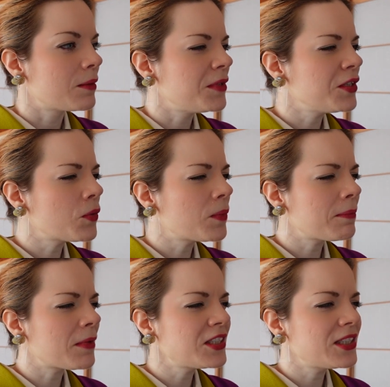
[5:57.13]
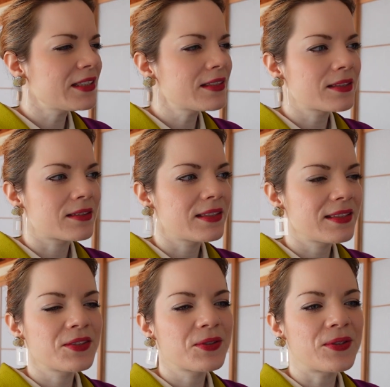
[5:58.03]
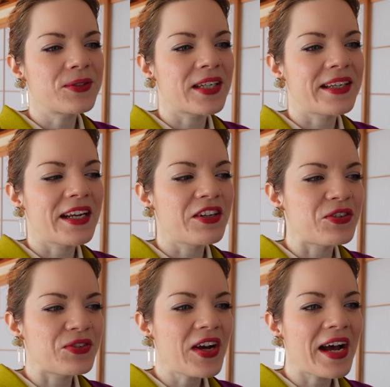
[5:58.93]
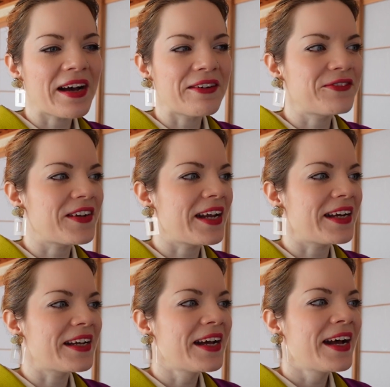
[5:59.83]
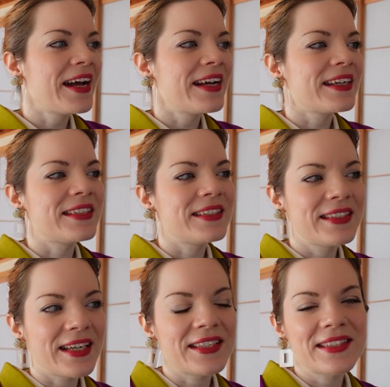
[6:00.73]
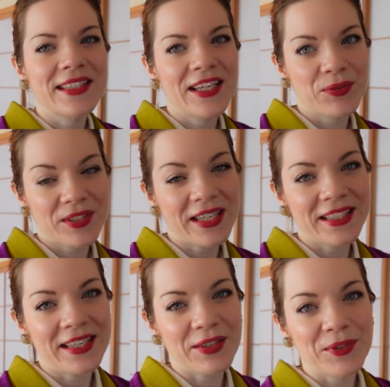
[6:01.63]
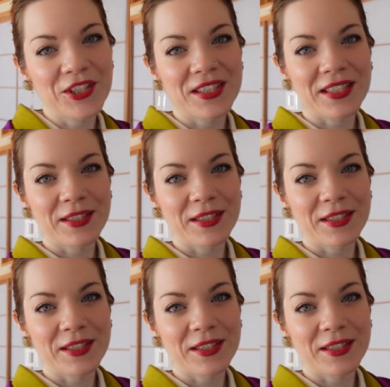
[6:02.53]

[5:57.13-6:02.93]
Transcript: Minowamachi, is it called? And they do have a geta skate taiken, which is an